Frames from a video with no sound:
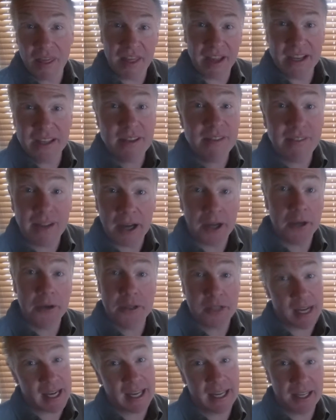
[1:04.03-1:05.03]
things of value
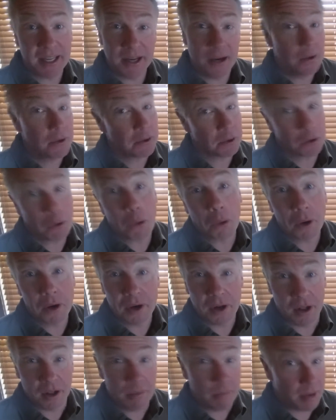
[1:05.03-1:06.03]
is I get to go and record it
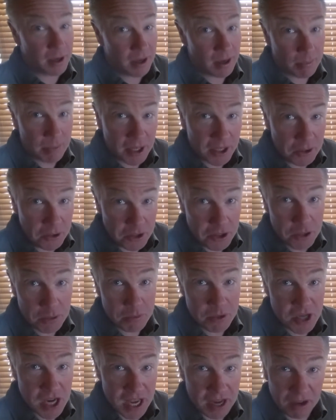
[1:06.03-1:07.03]
all and put it on my
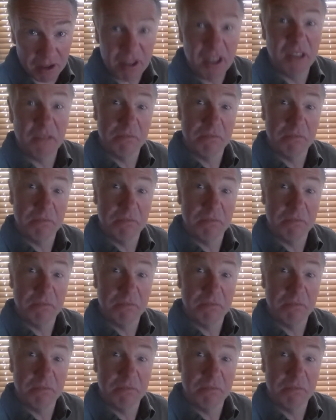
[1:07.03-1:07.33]
YouTube channel.